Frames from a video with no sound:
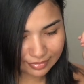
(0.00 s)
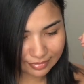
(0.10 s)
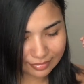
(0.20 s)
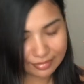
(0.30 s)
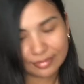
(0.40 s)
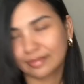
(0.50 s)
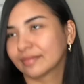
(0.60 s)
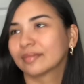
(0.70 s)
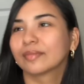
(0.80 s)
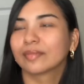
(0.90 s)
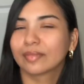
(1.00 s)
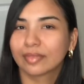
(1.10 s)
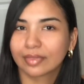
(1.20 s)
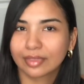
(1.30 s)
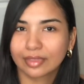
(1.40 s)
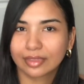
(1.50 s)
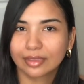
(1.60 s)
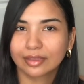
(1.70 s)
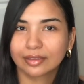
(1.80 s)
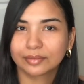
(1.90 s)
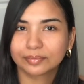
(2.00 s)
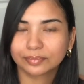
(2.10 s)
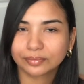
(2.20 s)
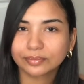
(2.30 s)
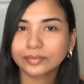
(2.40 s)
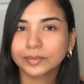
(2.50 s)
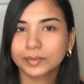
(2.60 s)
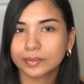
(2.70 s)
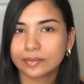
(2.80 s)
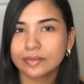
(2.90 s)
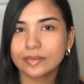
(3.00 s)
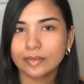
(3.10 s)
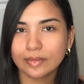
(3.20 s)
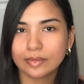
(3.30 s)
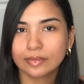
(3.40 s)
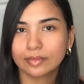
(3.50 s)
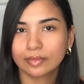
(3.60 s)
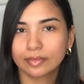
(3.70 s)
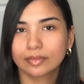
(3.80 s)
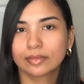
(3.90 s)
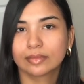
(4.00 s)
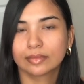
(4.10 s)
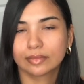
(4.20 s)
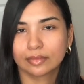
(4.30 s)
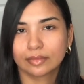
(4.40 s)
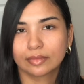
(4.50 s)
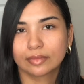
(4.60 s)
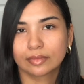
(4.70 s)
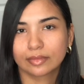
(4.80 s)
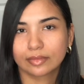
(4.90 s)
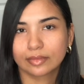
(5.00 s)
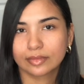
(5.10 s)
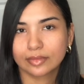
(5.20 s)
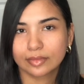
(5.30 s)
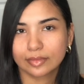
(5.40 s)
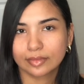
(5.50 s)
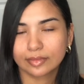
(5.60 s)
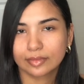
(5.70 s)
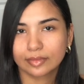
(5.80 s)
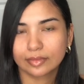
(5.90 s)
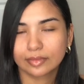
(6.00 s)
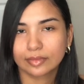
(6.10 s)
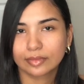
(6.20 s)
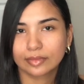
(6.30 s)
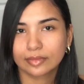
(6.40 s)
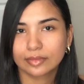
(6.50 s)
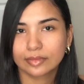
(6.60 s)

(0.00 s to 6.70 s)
[no speech]